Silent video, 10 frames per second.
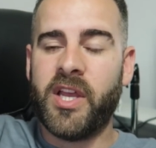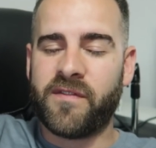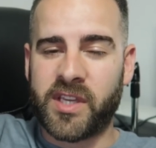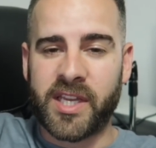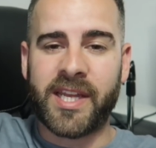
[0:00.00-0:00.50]

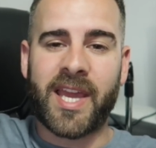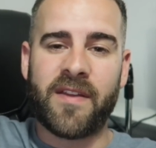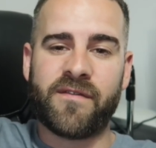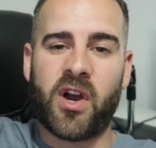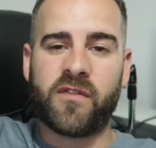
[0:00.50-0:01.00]
If you're going to get
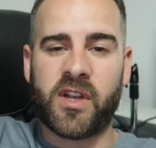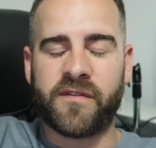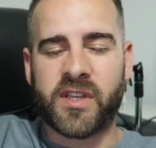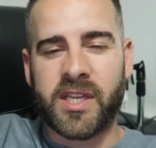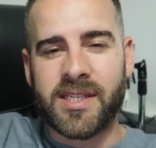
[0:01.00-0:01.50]
involved,
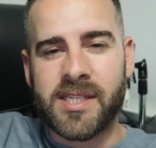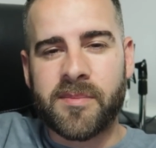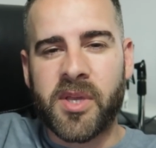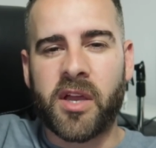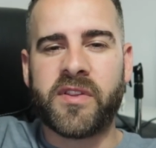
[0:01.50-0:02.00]
don't forget you need
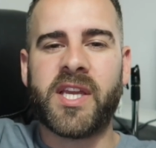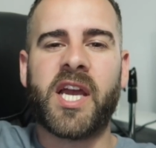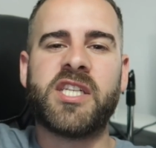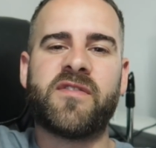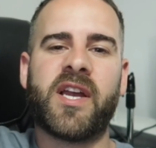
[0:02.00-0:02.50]
to be over the
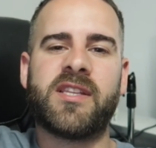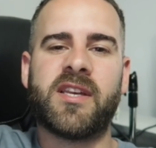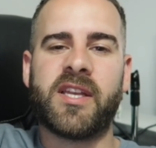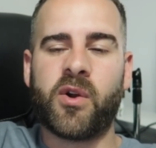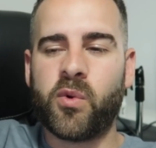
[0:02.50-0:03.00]
age of 18.